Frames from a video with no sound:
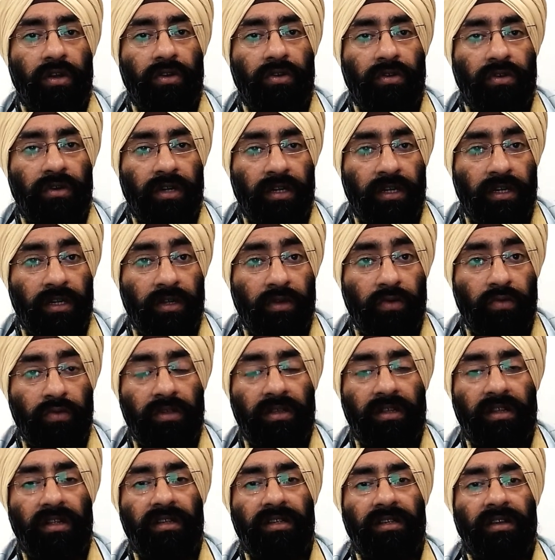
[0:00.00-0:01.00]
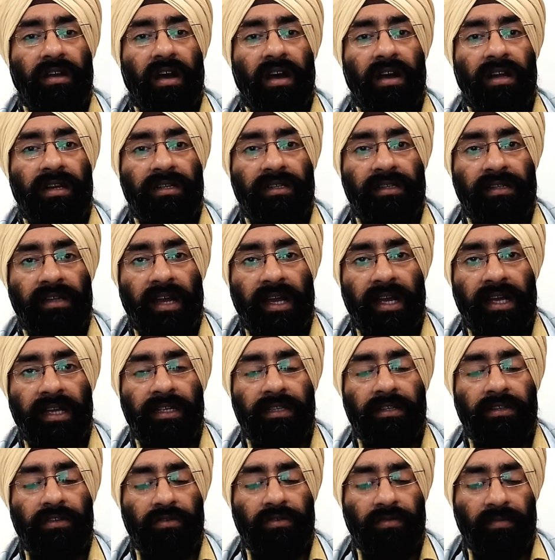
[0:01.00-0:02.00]
to reduce the scar
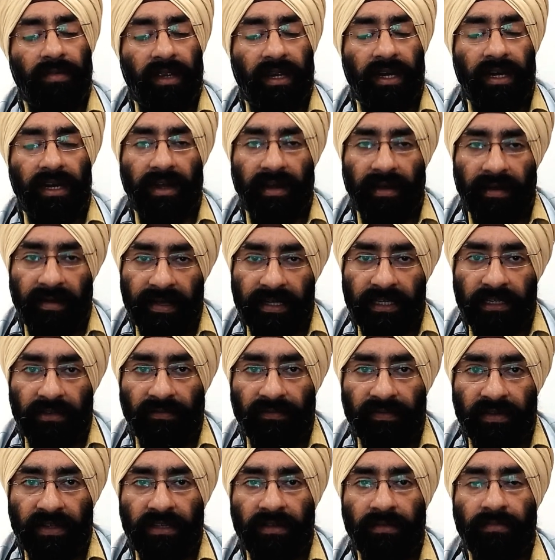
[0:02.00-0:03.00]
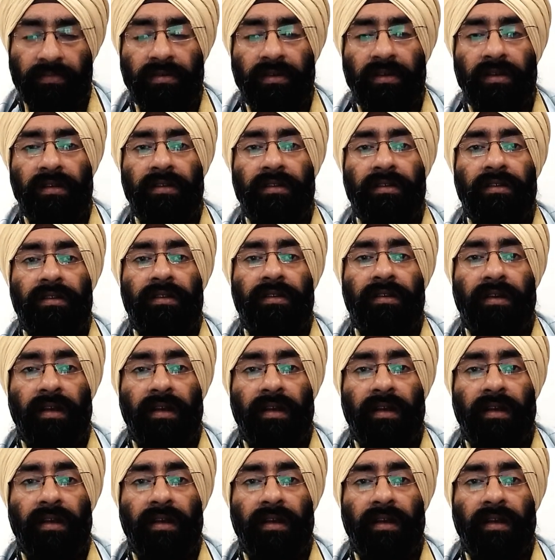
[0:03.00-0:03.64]
size, to make it less visible